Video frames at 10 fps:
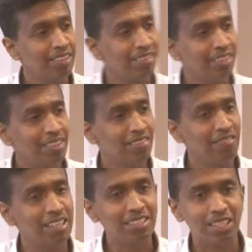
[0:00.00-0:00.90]
Right?
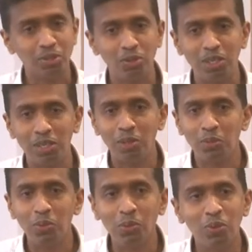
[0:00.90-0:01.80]
We discuss only
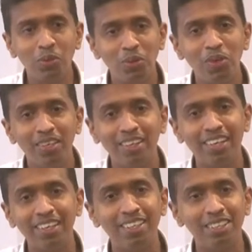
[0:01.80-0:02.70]
2
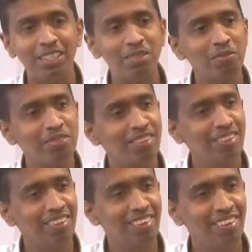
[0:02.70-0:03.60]
technical terms.
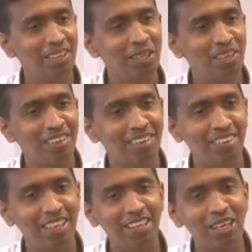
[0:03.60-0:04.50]

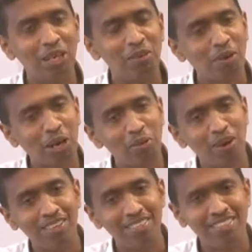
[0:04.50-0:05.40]
Right? Try to
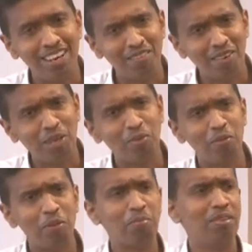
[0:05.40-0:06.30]
understand, try to
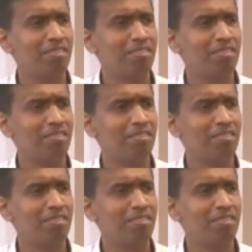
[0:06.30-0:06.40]
remember.